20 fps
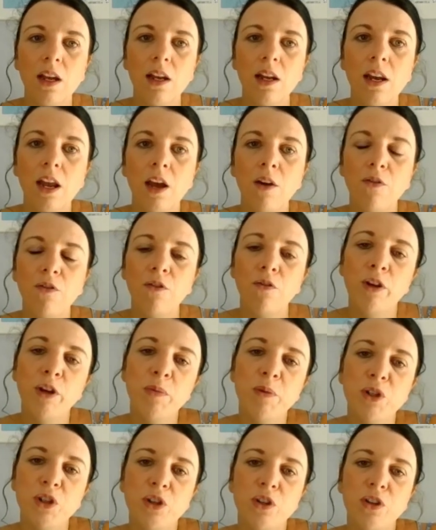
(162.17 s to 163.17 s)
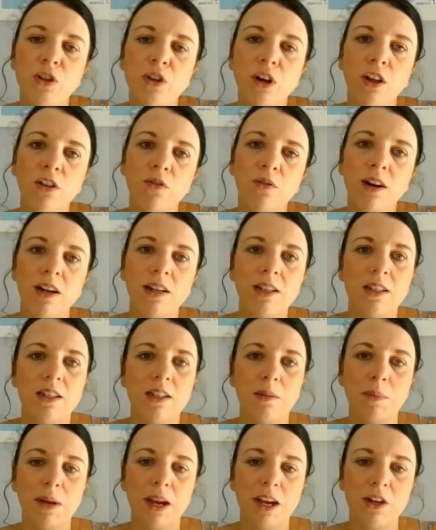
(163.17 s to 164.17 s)
Now, for rheumatoid arthritis
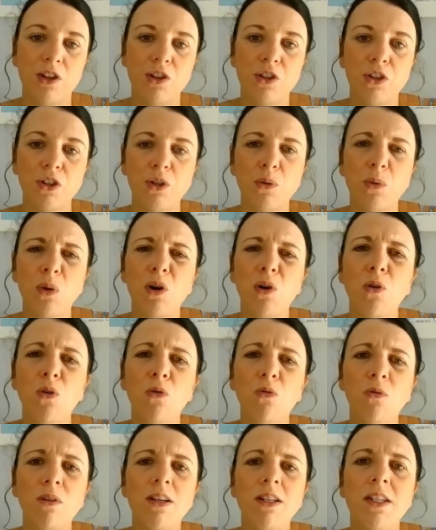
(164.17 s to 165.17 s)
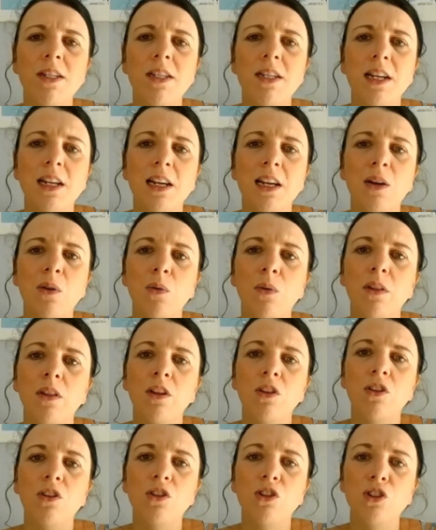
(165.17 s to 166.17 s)
patients who are already dealing with the
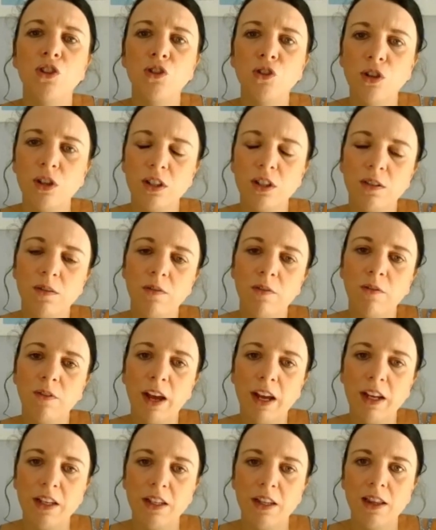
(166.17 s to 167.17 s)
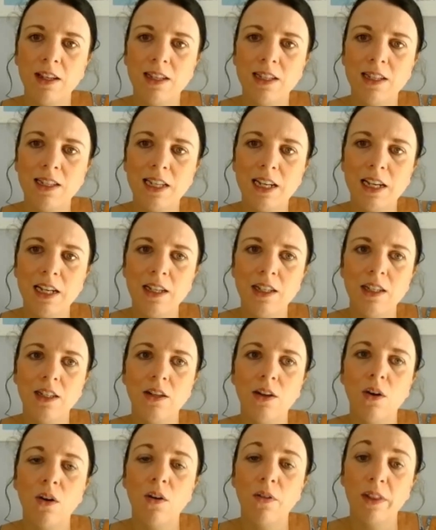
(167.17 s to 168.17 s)
destructive effects of the disease
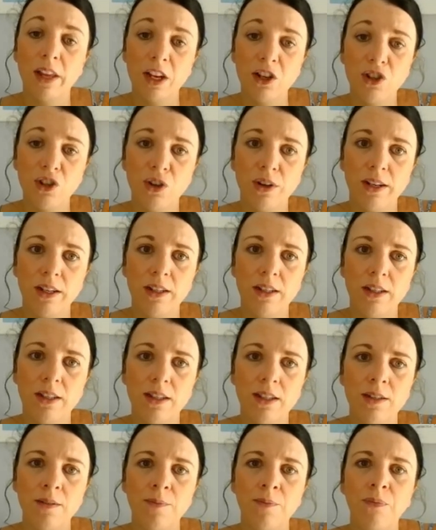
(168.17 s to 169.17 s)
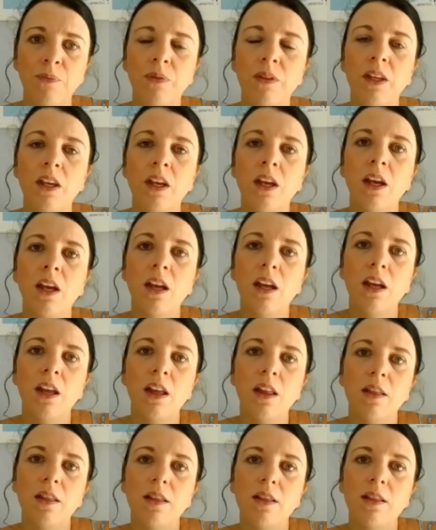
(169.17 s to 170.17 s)
on their joints,
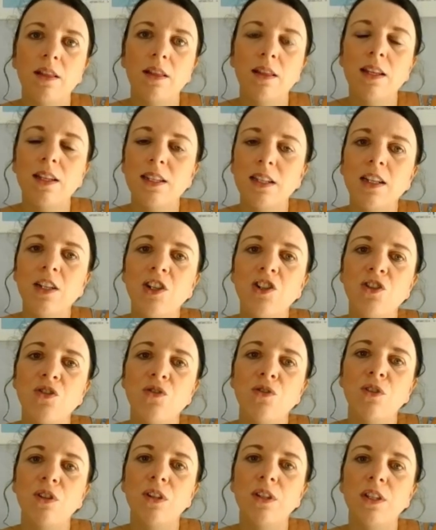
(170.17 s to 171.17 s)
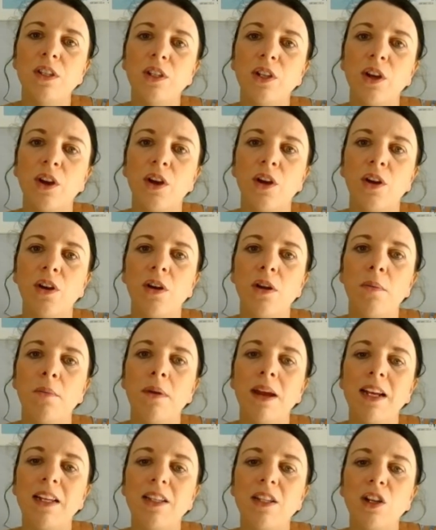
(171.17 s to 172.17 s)
this additional concern
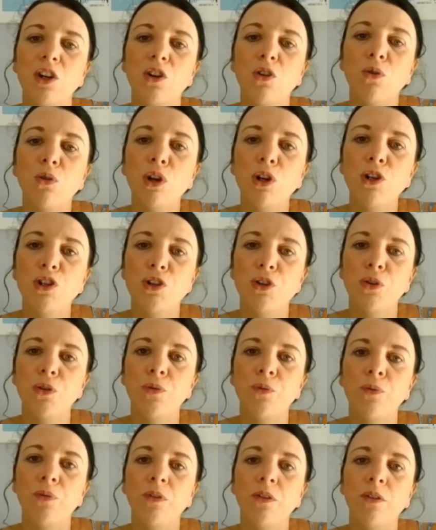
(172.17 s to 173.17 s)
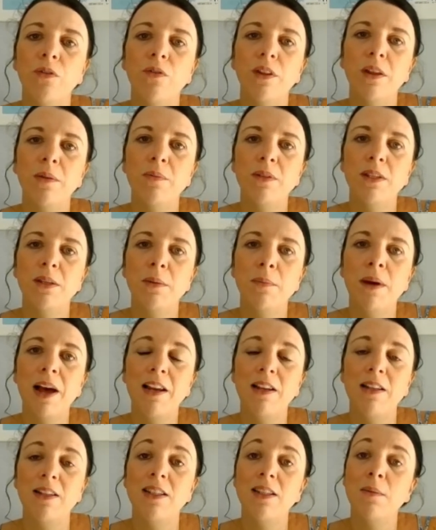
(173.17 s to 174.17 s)
makes it crucial for them to
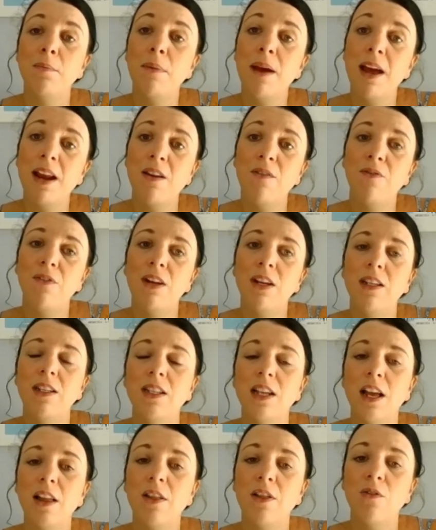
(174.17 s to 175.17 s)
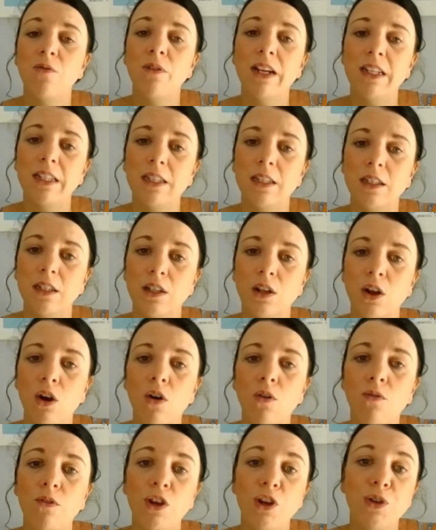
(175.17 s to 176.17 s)
balance the benefits and the risks
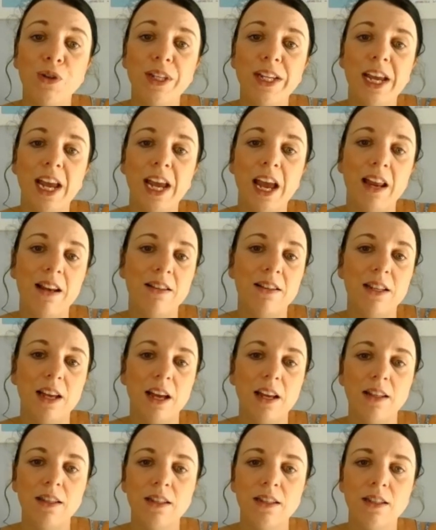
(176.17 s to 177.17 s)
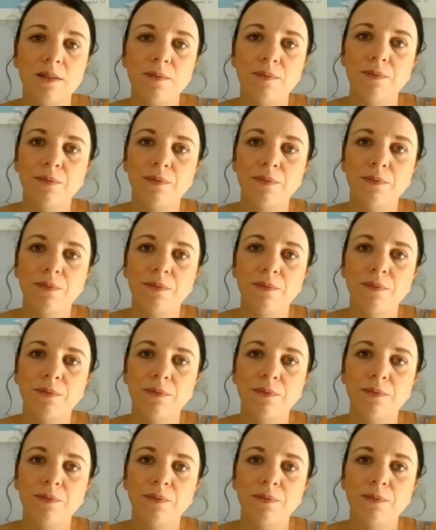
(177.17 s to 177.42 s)
of using NSAIDs.